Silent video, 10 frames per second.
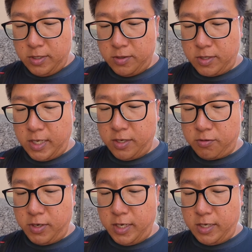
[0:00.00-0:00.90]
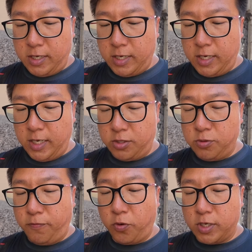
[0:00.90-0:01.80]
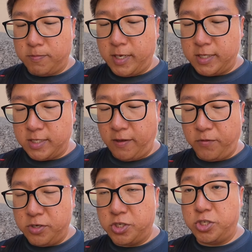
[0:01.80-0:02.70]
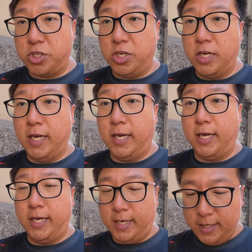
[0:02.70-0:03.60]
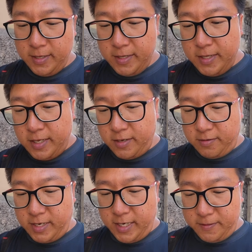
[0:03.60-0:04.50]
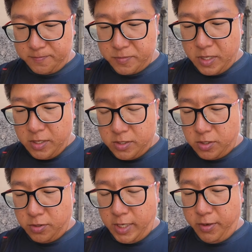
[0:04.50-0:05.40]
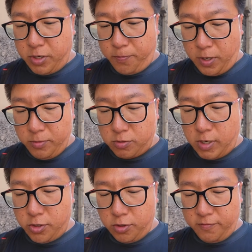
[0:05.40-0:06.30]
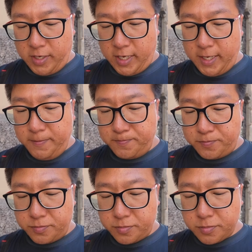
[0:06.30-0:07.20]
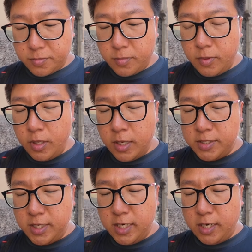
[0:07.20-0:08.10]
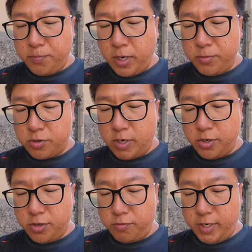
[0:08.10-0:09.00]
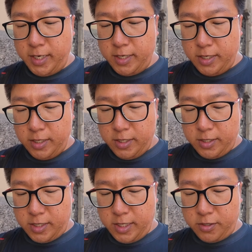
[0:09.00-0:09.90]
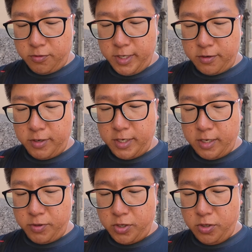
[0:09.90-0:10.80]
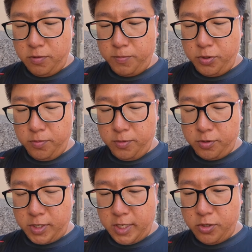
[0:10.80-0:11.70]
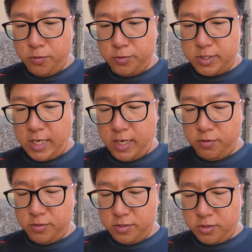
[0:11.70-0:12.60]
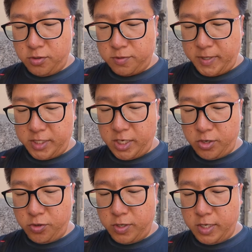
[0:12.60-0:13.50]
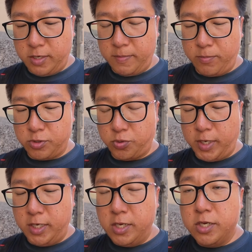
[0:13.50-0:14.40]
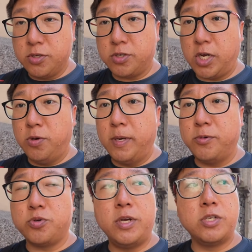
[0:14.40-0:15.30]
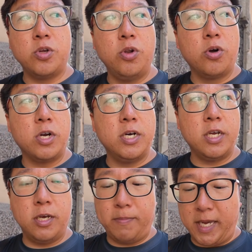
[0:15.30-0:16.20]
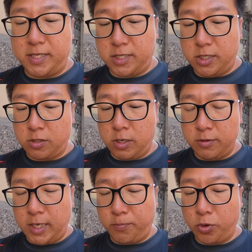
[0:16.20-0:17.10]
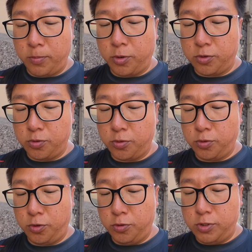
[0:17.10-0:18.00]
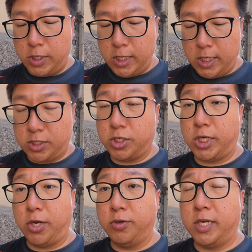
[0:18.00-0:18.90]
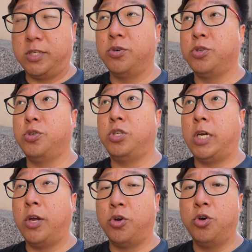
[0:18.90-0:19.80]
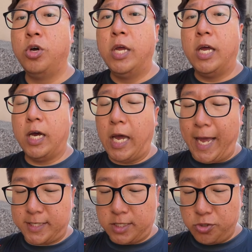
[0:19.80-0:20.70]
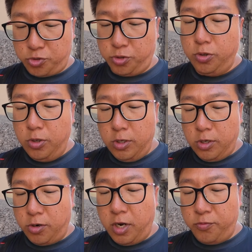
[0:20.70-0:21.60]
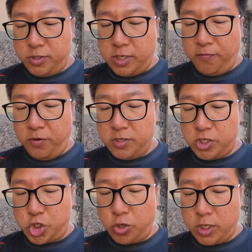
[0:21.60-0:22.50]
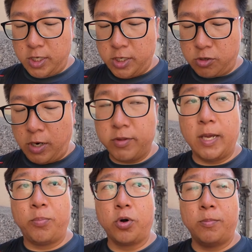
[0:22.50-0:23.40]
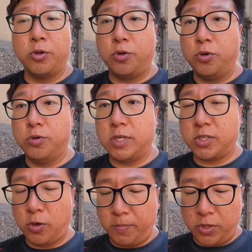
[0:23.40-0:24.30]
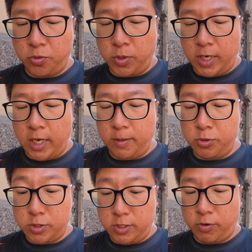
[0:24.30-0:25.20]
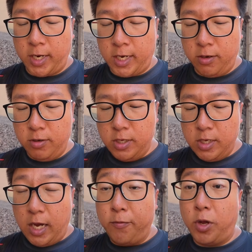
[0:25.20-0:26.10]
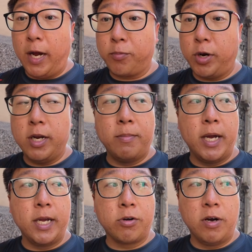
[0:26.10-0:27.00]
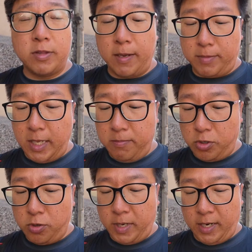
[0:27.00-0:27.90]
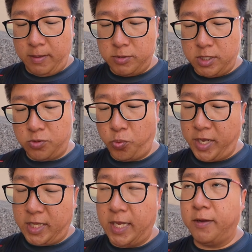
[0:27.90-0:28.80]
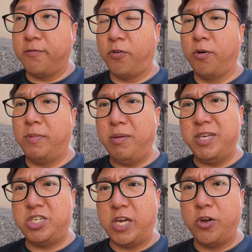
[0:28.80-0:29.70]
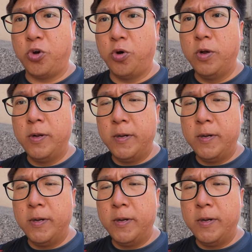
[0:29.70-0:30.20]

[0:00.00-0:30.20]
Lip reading: Okay, great. 2 Focus Blasts, that's definitely GG. Alright. So yeah, we got Primal Groudon over there. See another Primal Groudon on the right. Okay, great, there we go. Boom. Okay, almost out goes my Shadow Mamoswine. So Shadow Mamoswine is no longer the best ground type Pokemon to use as a Shadow. There's also Shadow Excadrill, alright, which definitely is a stronger ground type Pokemon to use as compared to what I'm using right now. I've not upgraded my ground type team though, but I'm just waiting for maybe Shadow